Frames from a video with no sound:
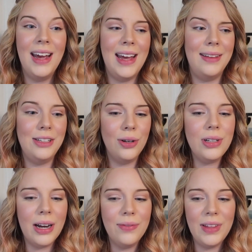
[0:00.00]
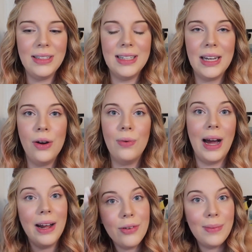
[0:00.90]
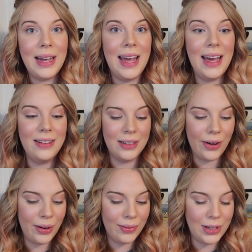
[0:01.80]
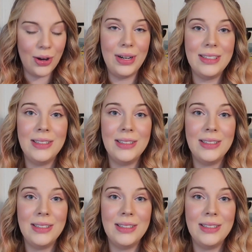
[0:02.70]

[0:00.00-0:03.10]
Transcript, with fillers: and they do a lot of things that go right over my head and I don't even notice.